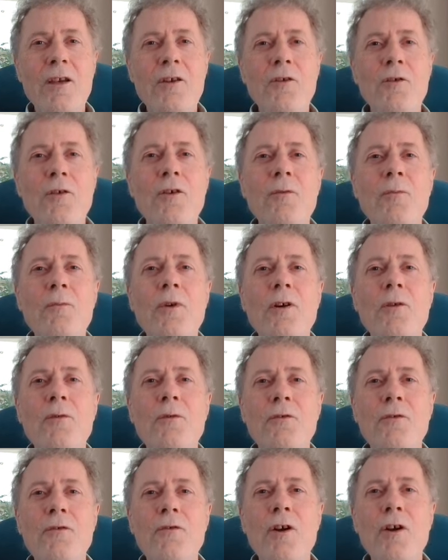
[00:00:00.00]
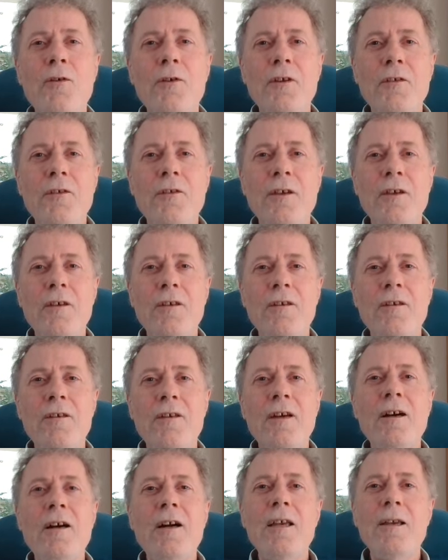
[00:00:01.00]
you can both grow at a certain
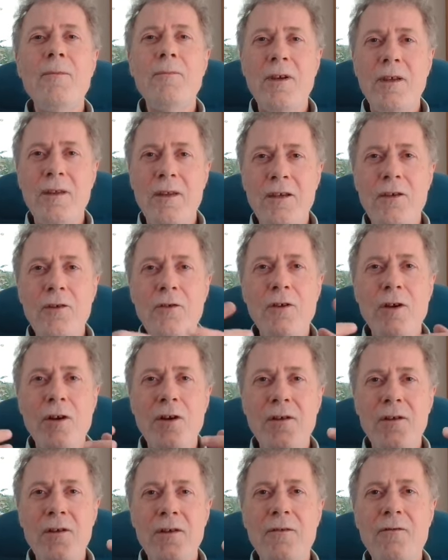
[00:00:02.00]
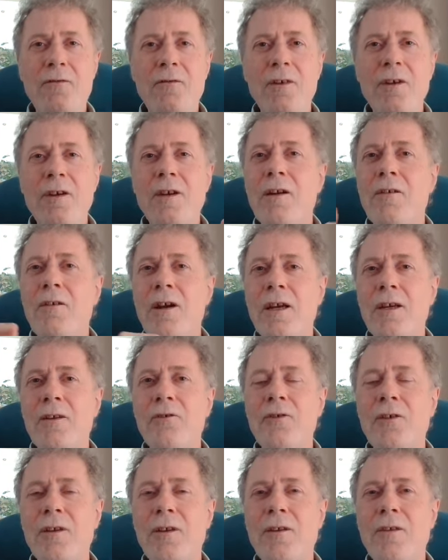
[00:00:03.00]
time and then you go in different
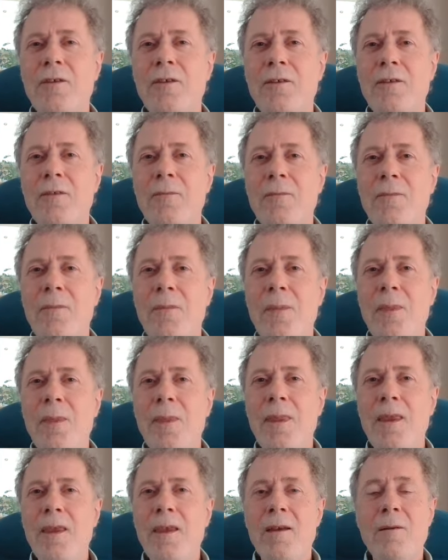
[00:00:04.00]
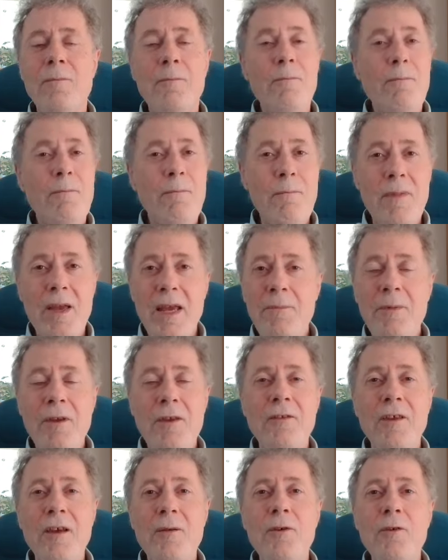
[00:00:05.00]
directions. Maybe
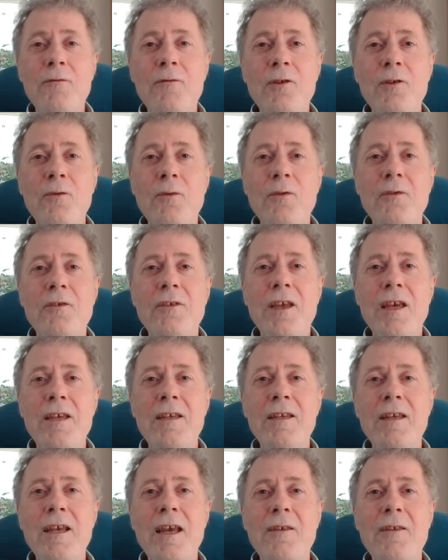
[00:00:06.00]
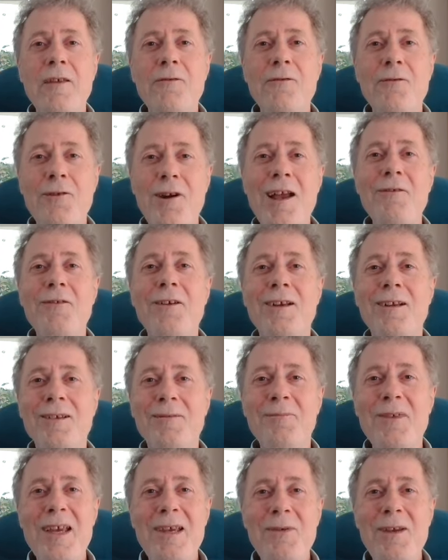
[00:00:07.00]
some of you will stay together forever.
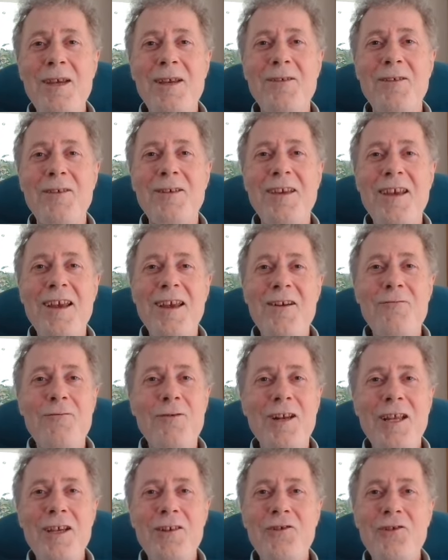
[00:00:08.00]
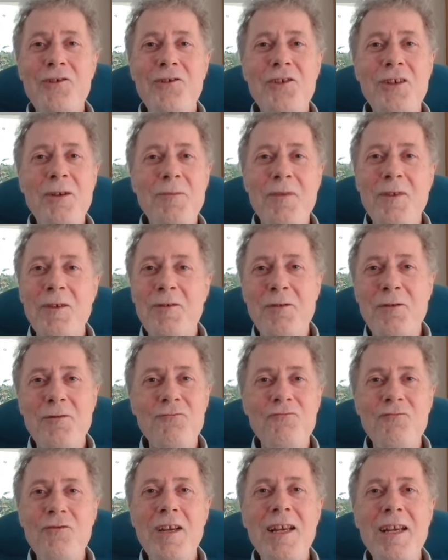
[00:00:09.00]
Maybe it's a relationship that's
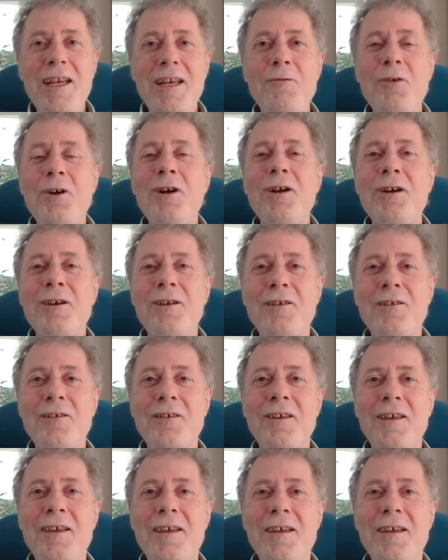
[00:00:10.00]
really works.